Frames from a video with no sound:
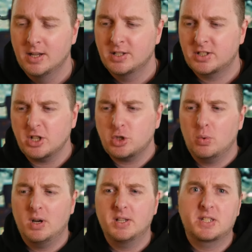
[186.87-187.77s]
Such
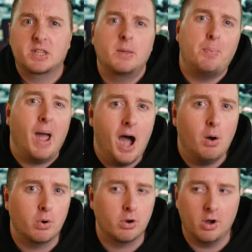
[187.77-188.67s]
was the
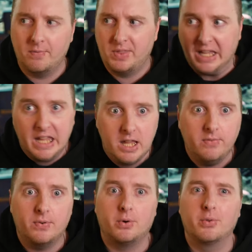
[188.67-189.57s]
power of the
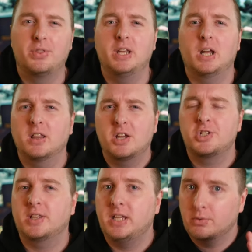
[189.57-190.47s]
evil that
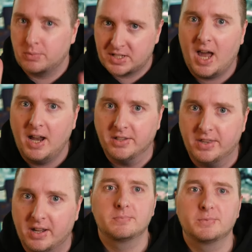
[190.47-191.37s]
allegedly
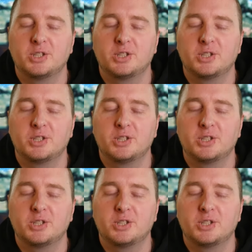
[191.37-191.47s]
resided there.